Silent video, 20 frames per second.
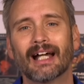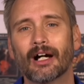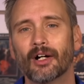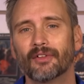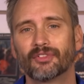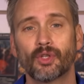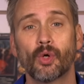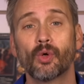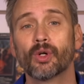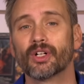Now,
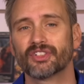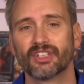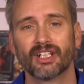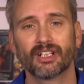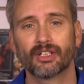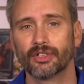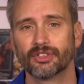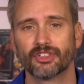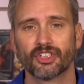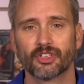of course, it
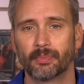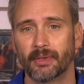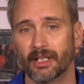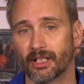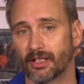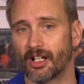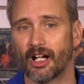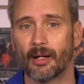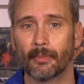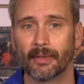could just be a
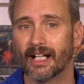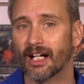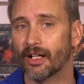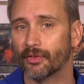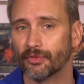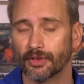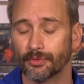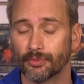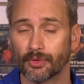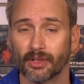common
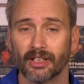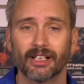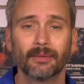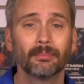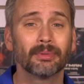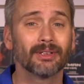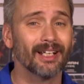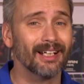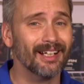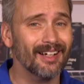outfit for him,
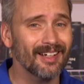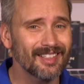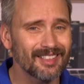but like I